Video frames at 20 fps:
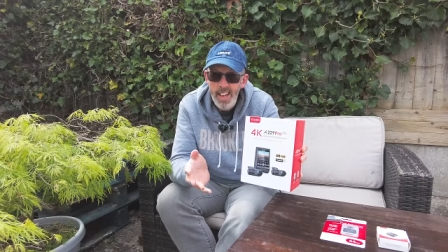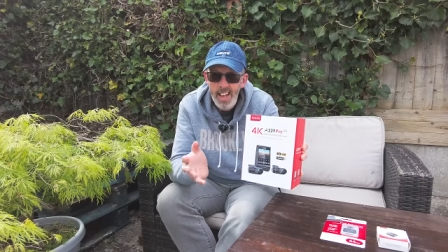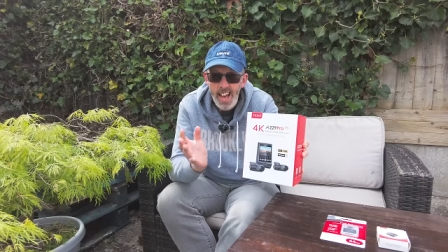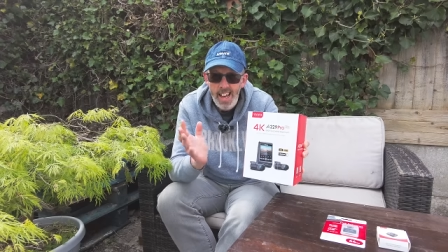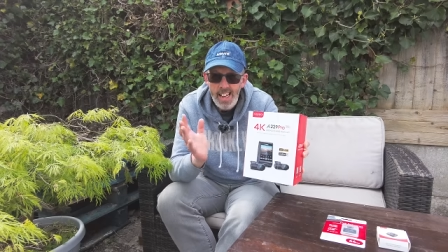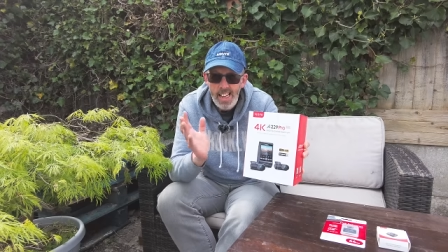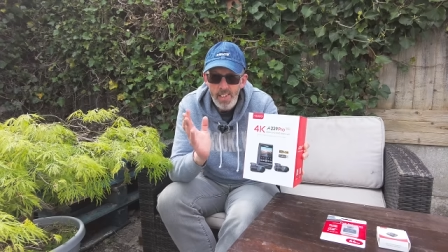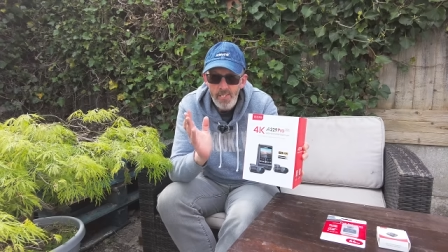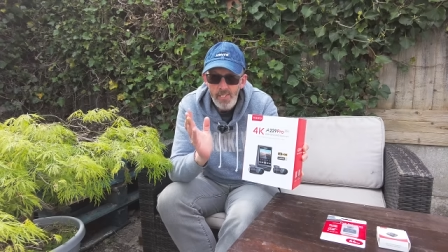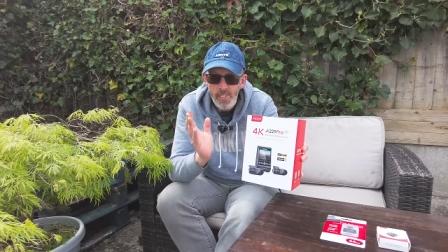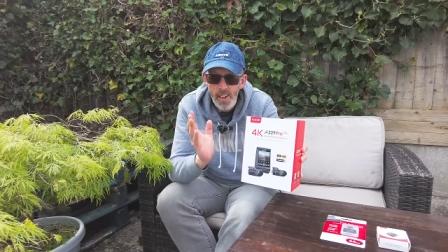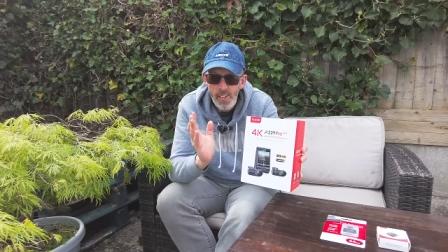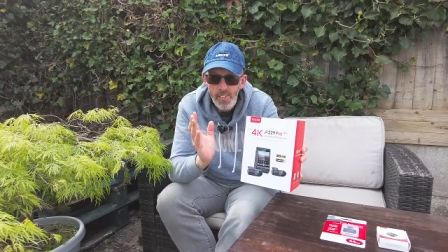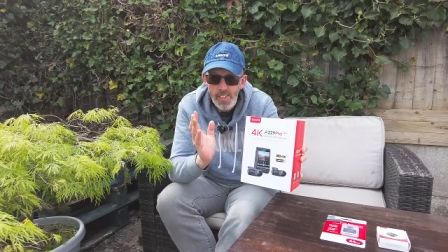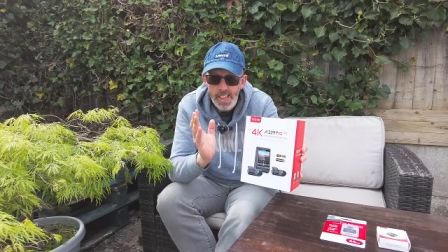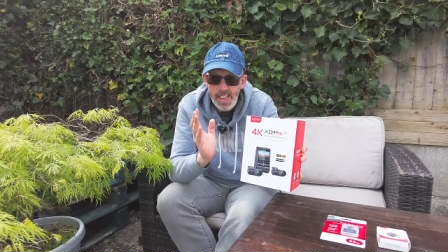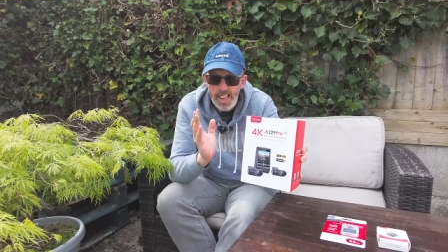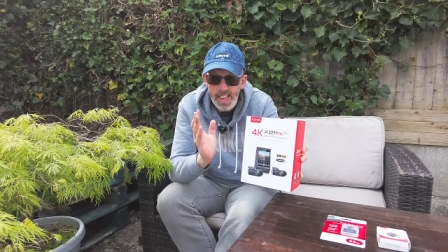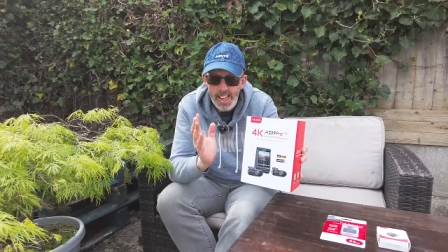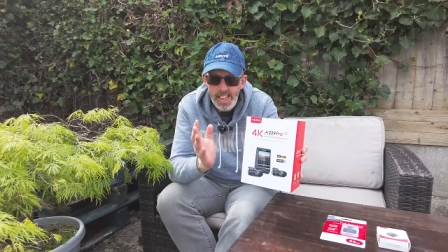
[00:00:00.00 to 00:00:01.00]
and you've got
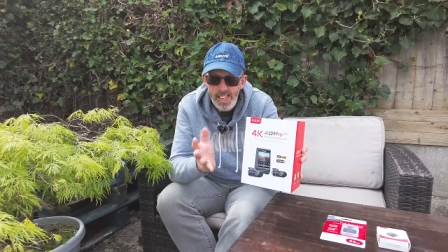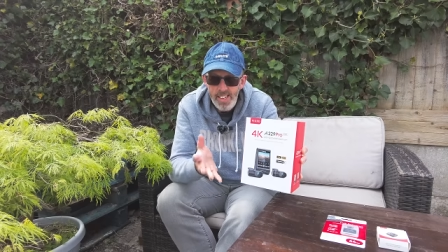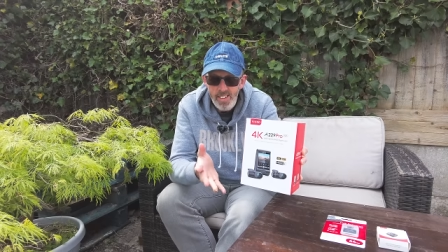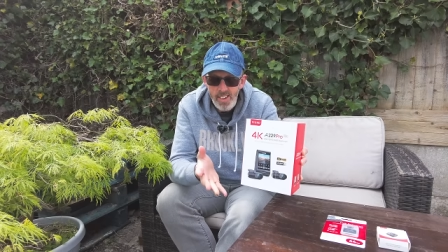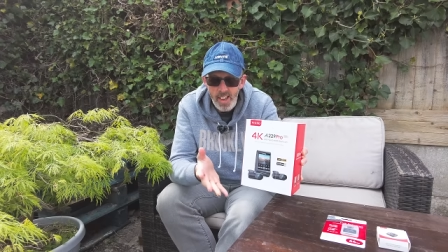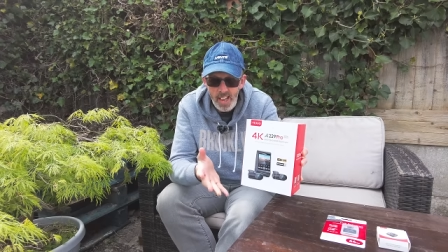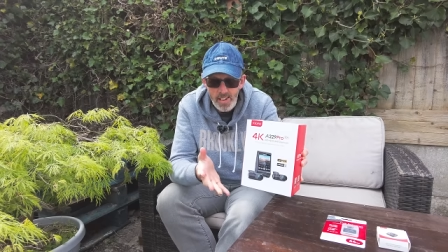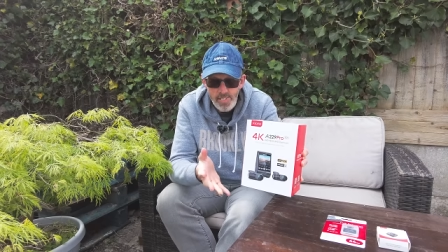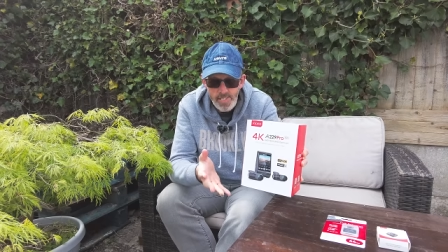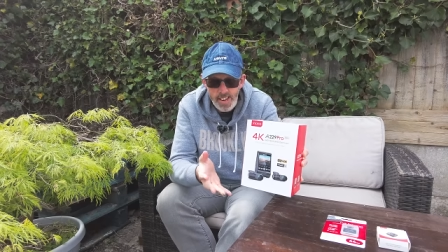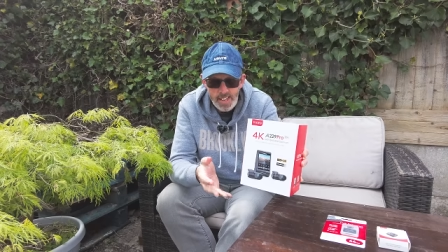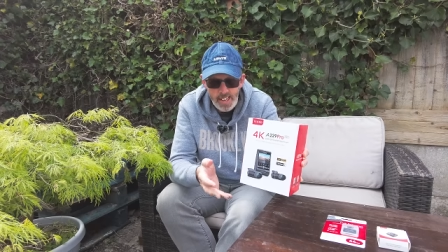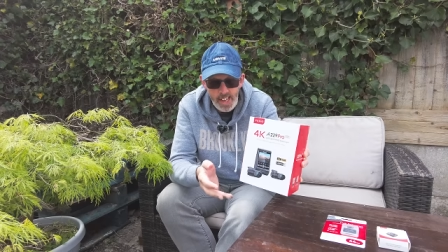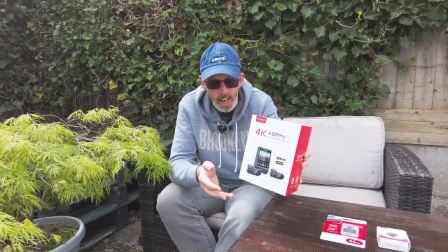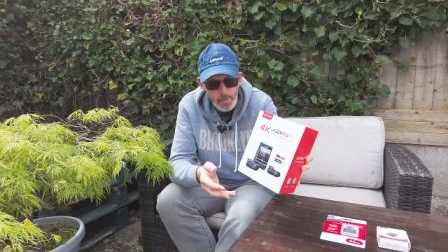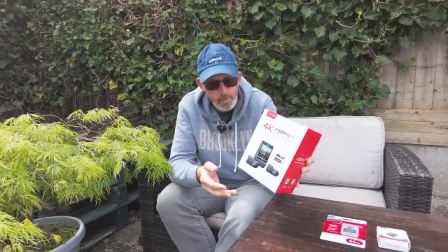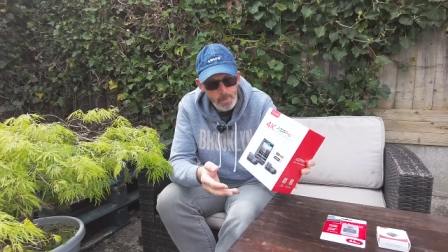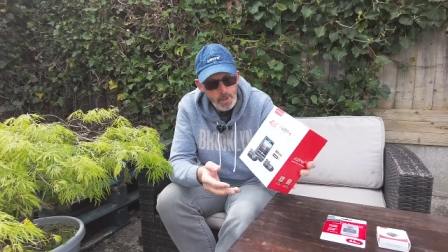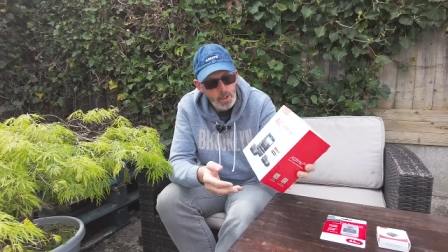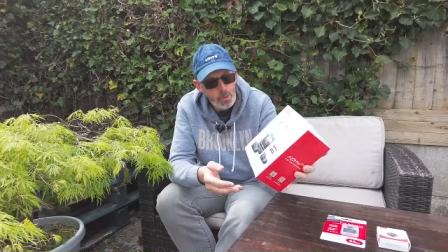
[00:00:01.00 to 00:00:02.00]
the interior
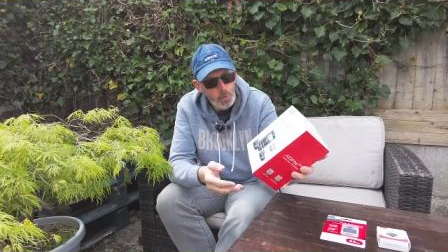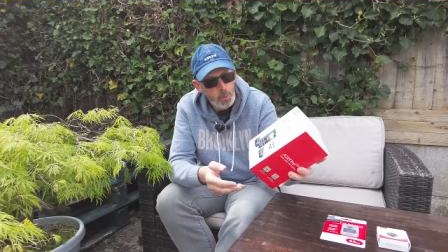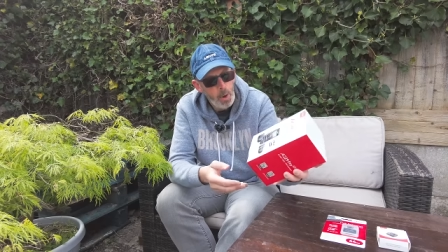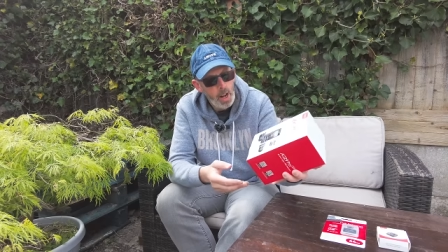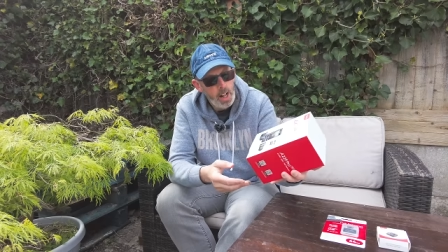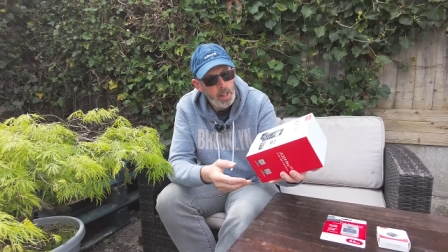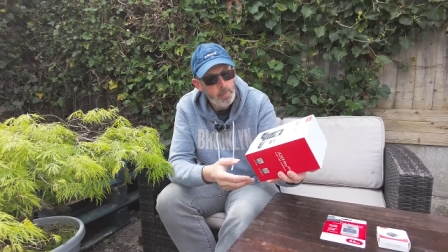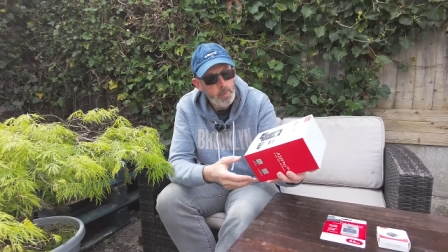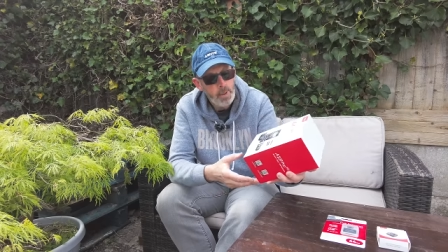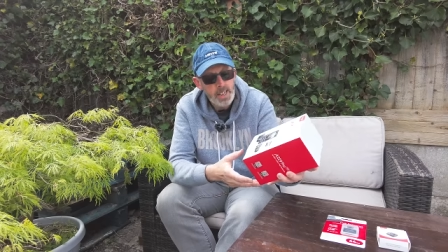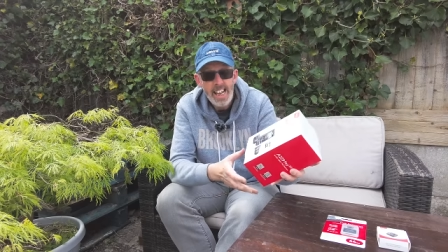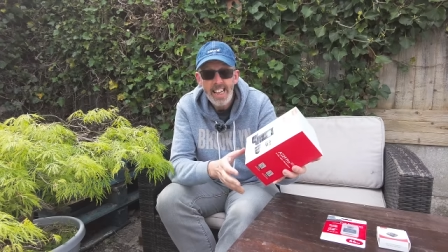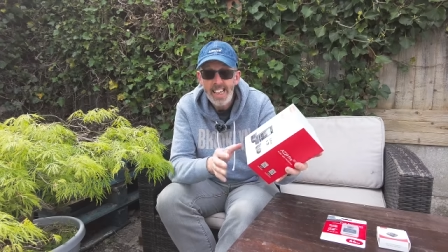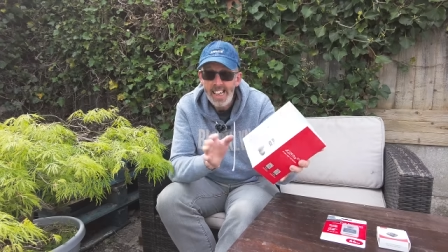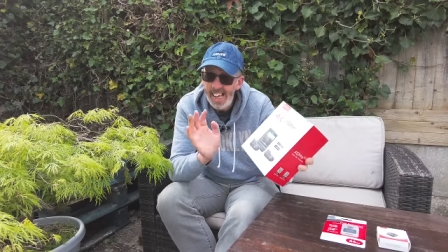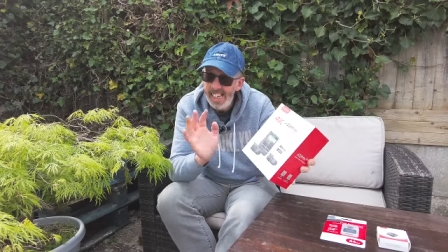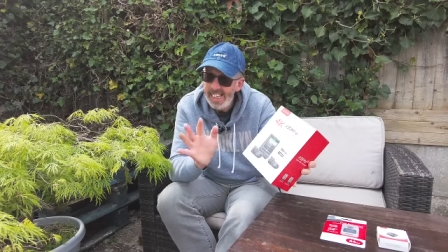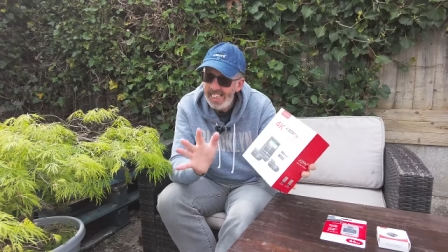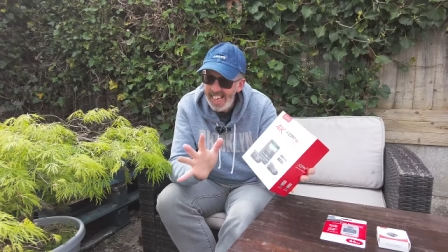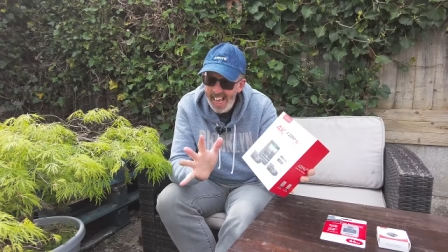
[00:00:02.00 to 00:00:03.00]
camera as well, but you
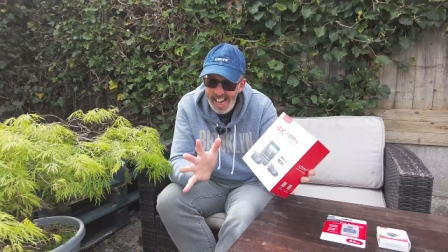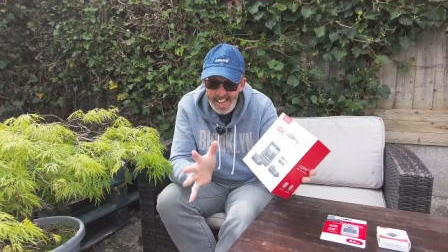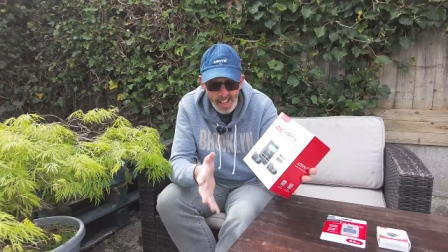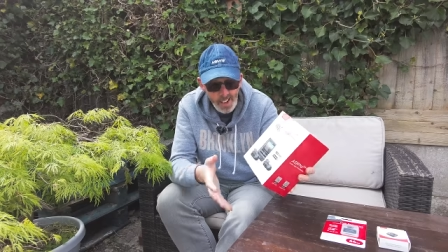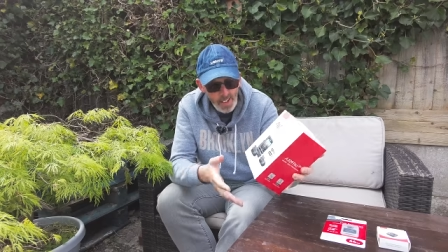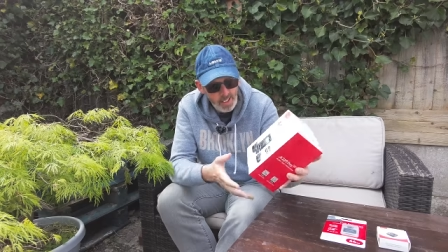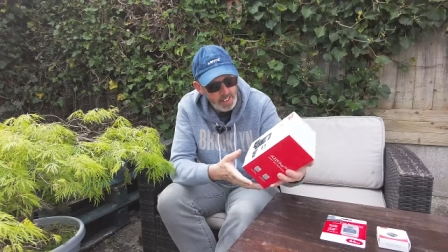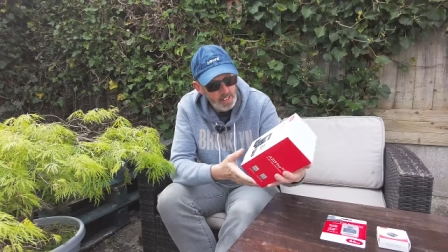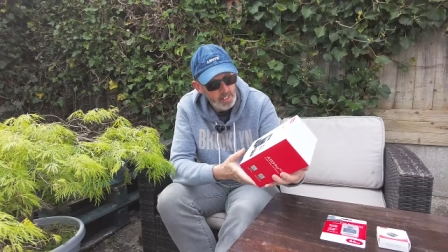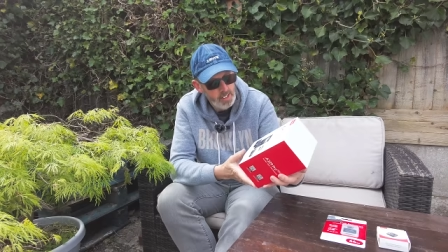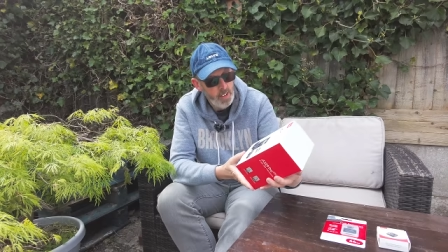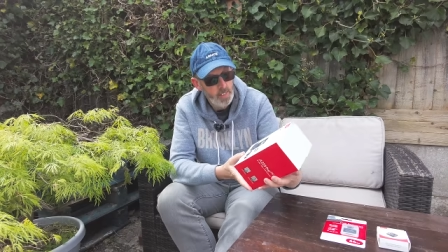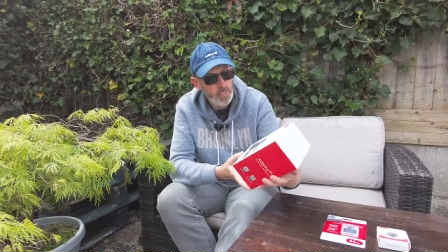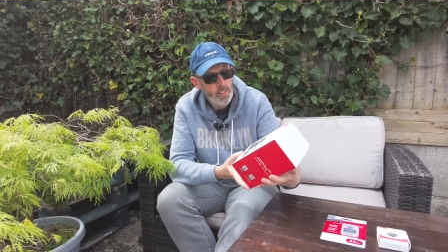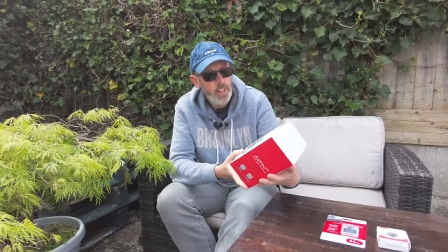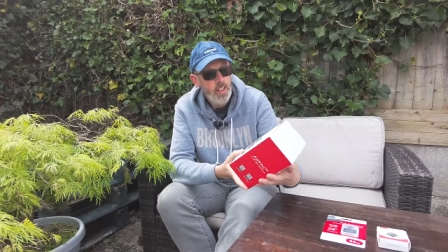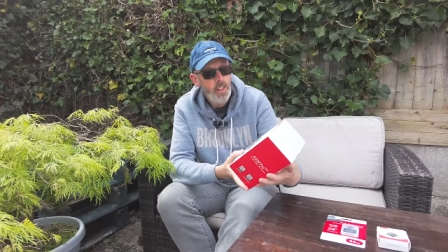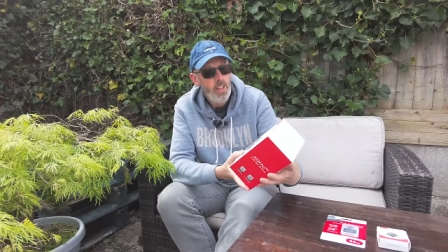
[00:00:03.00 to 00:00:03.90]
can get it on its own.